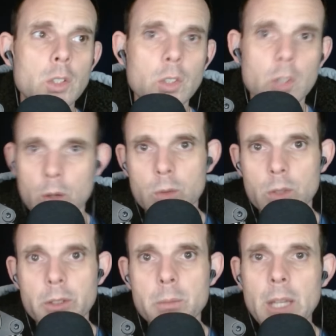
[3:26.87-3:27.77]
No.
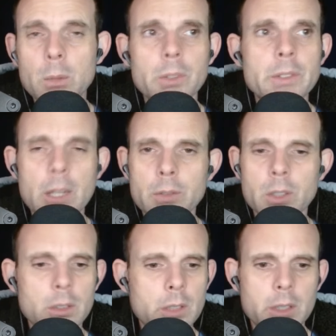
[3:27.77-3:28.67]
The man will
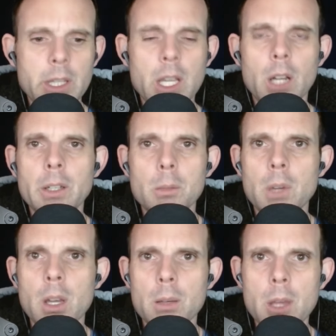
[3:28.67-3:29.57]
never carry
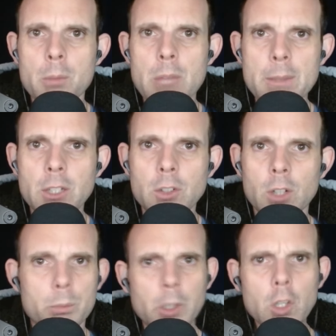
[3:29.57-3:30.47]
a baby to
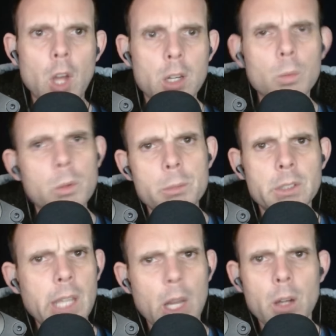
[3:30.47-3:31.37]
term, but not all
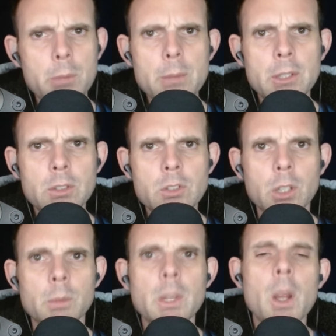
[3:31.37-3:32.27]
women carry babies to
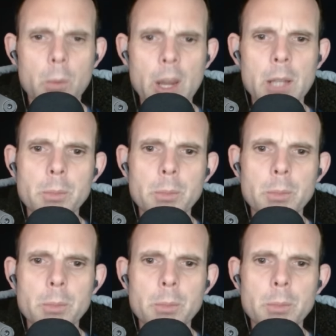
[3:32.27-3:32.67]
term, right?